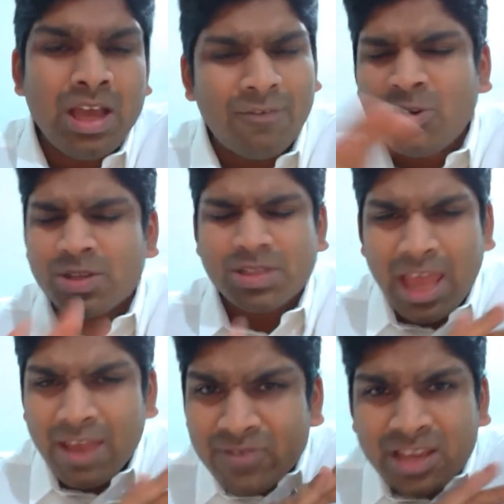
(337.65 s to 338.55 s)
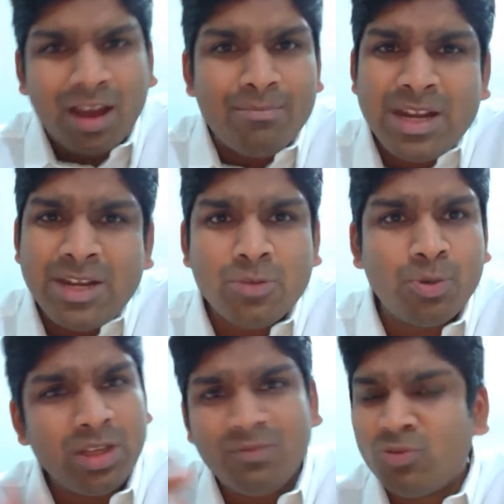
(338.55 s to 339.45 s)
Of course, every comment you
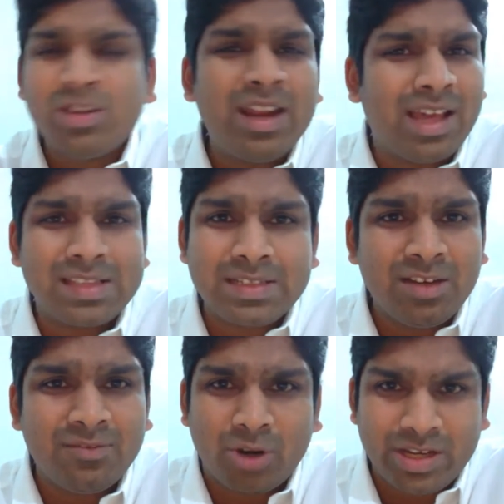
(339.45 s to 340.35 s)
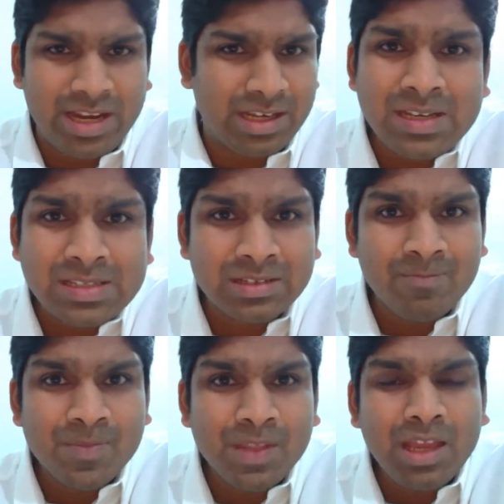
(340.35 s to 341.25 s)
put in would get answered in 48 hours.
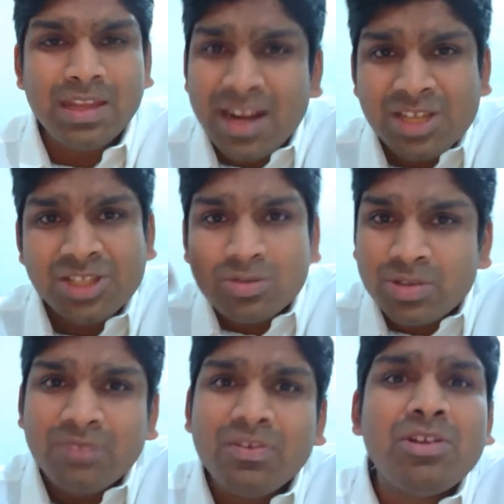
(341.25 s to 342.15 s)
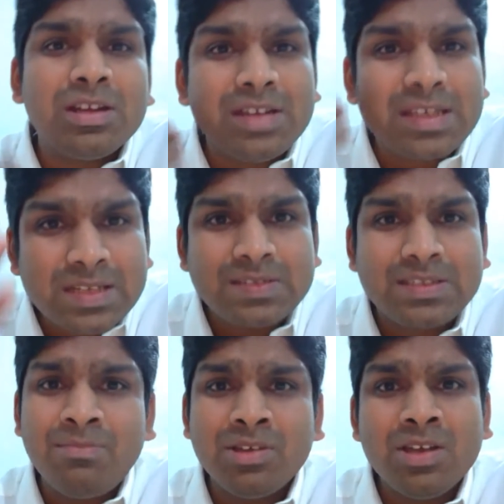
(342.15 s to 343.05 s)
In addition to that, we will discuss
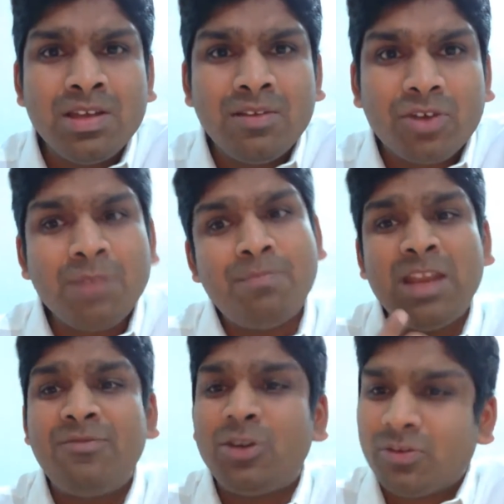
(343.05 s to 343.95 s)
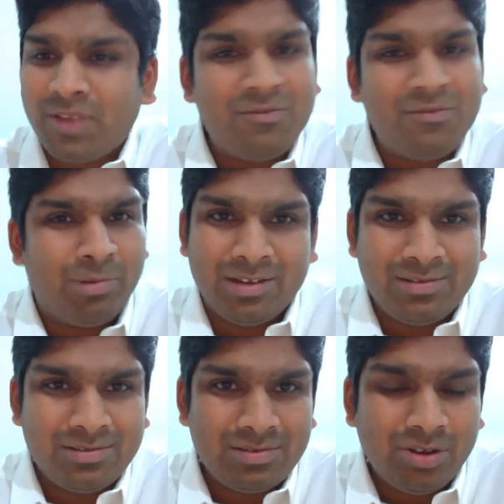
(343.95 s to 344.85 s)
them for the benefit of everyone.
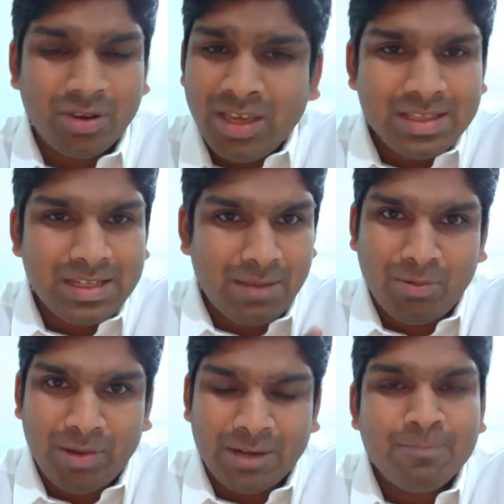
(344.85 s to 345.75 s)
Okay, number one.